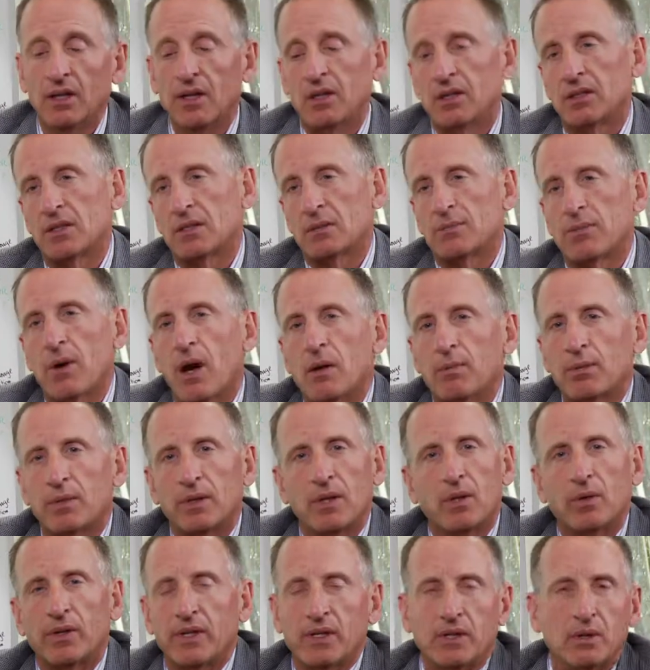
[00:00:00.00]
that they're probably
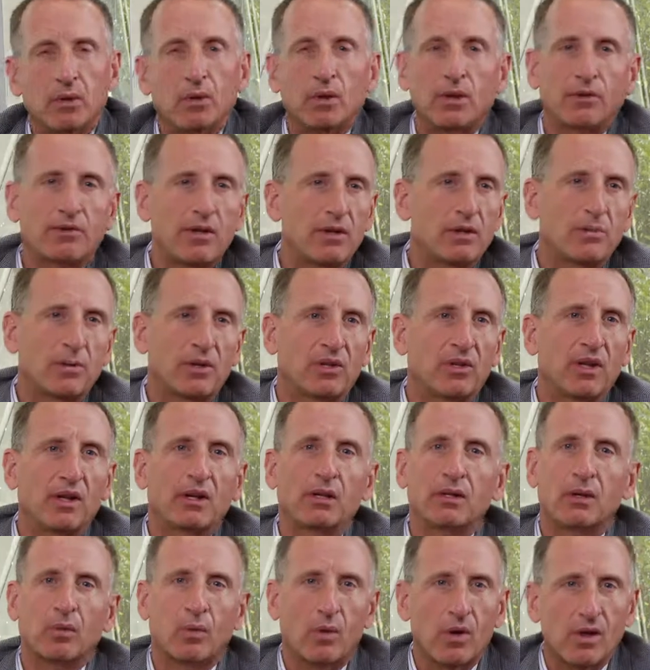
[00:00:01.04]
only doing 50%
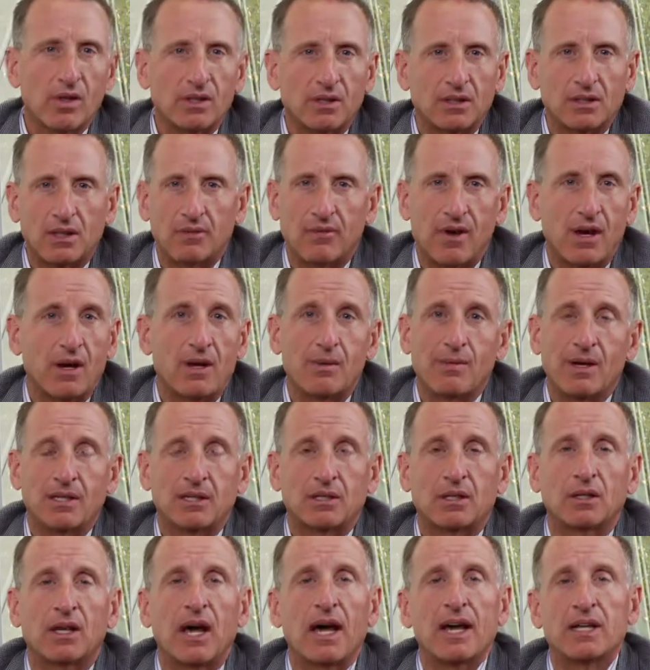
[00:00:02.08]
of the work that their very
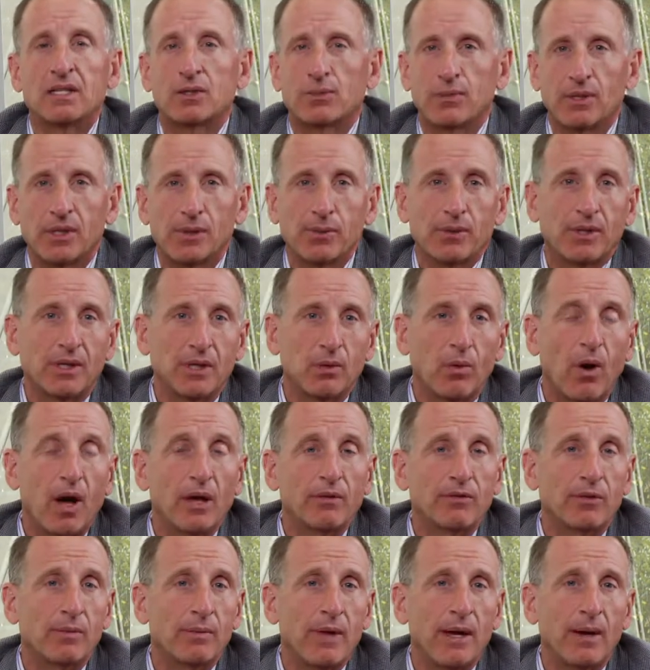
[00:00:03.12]
best clients really, really want
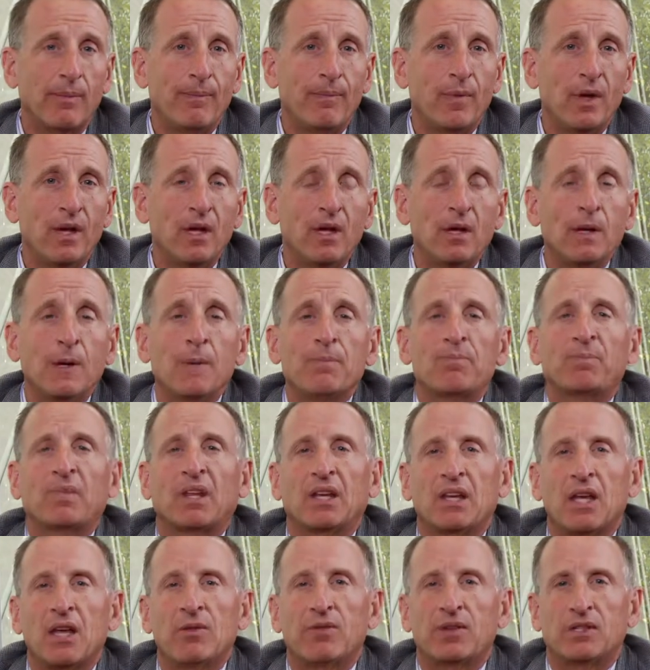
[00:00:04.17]
from them.
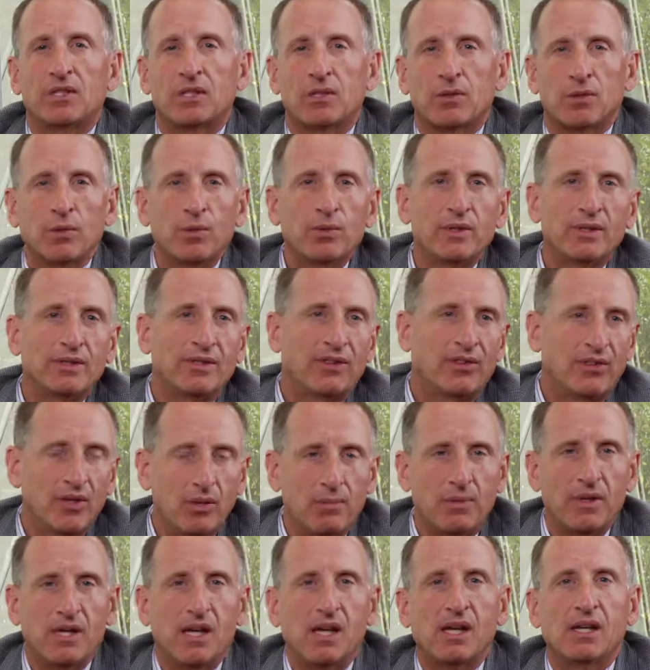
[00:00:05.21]
If it's true that the
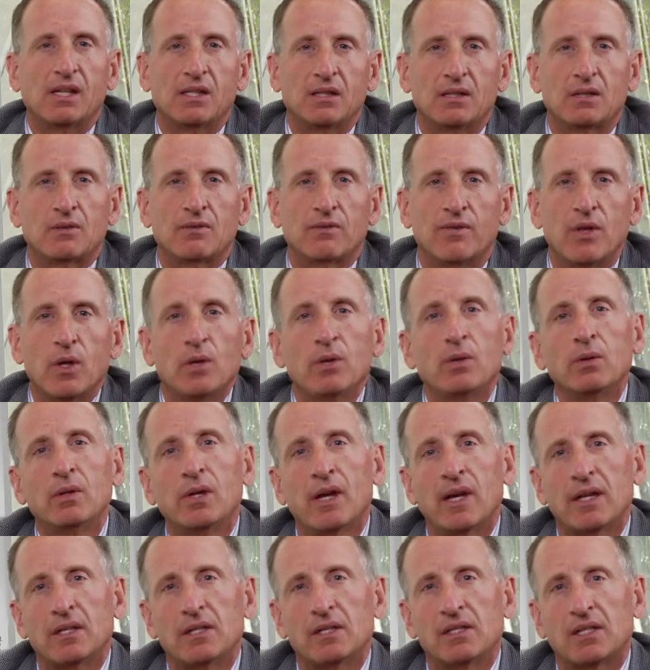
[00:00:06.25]
CPA is viewed
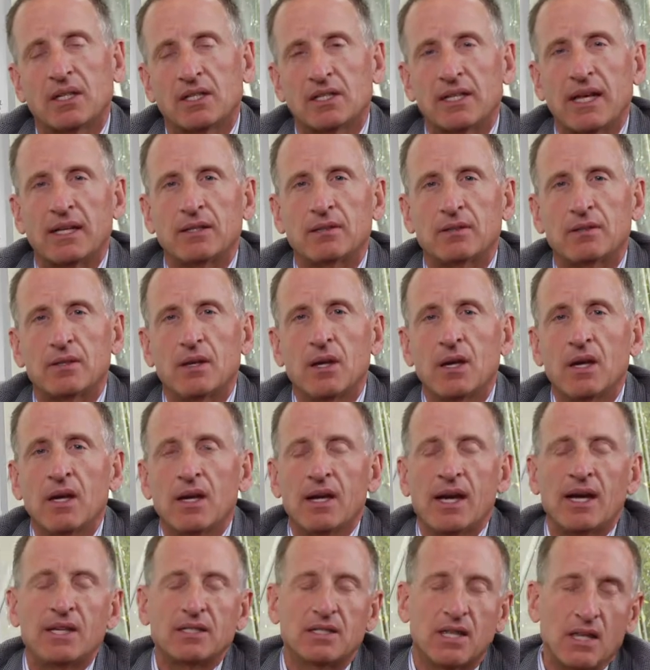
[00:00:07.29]
as
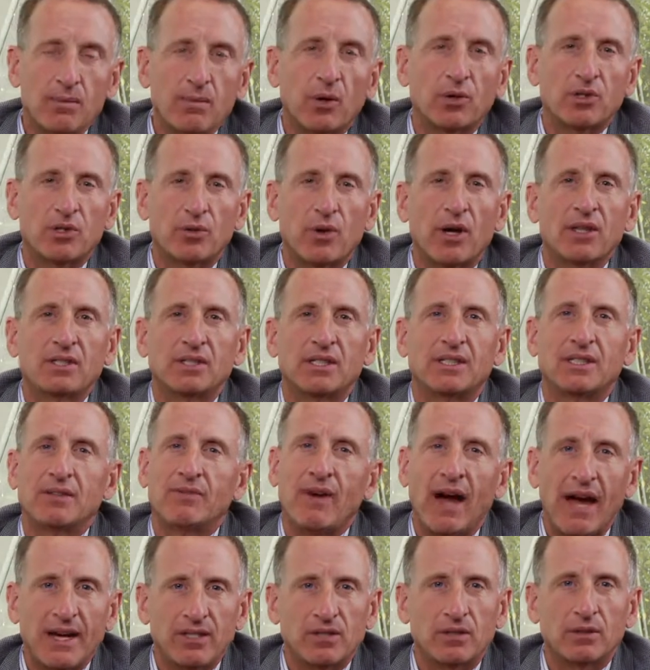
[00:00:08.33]
the most trusted
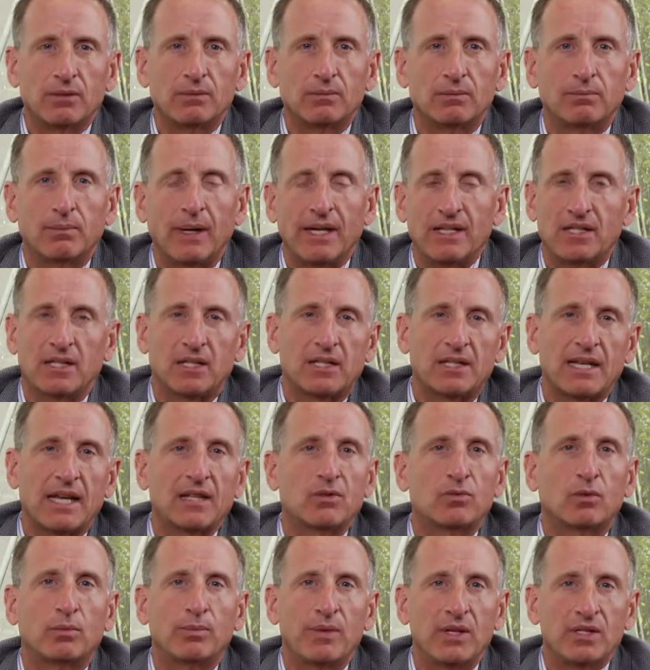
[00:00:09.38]
advisor by
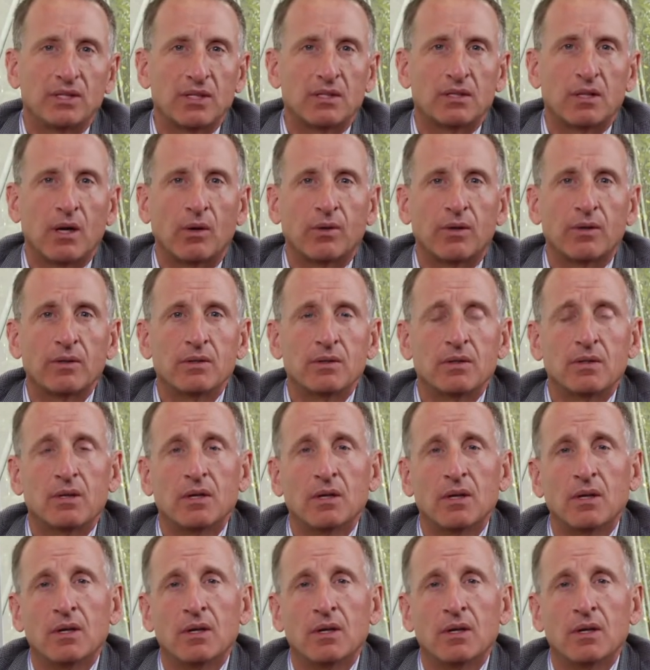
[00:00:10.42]
successful business owners,